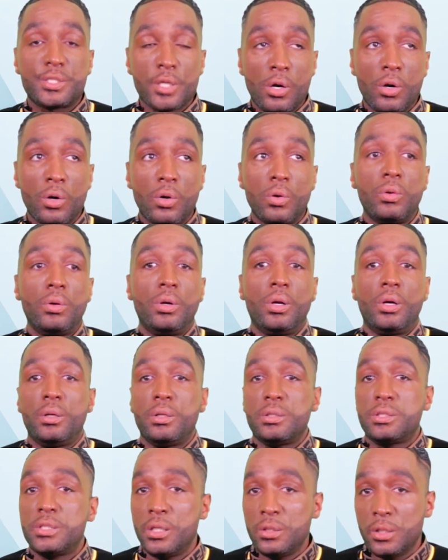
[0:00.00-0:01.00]
So
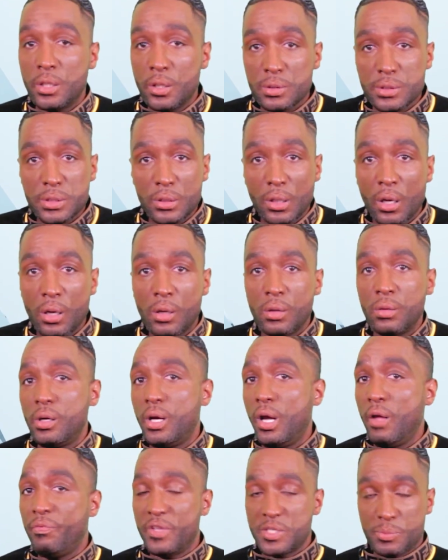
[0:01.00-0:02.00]
10 years
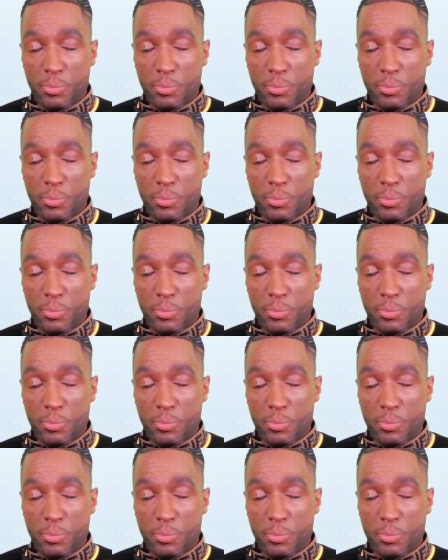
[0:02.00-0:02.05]
ago,